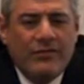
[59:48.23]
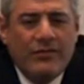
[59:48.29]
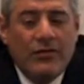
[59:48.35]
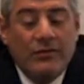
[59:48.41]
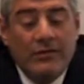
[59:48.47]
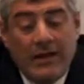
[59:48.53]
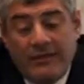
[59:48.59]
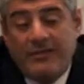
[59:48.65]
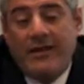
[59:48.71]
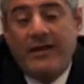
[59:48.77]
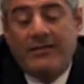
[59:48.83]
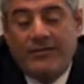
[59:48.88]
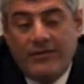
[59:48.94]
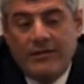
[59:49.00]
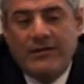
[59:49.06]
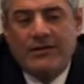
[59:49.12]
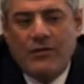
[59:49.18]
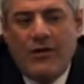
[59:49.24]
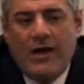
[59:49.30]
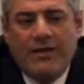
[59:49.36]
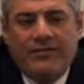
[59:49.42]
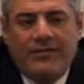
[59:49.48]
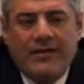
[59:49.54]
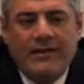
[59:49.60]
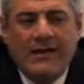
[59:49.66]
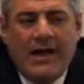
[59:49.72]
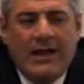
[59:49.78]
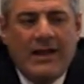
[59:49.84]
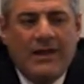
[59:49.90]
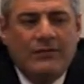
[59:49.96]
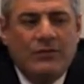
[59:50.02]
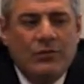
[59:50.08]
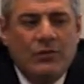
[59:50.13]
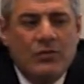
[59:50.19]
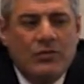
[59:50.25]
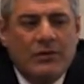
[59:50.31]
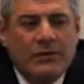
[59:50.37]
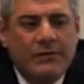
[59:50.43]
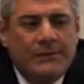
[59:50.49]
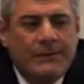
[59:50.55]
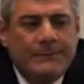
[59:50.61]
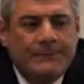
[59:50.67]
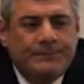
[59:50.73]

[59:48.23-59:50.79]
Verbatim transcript: So that's it. So the Torah says, not allowed to look.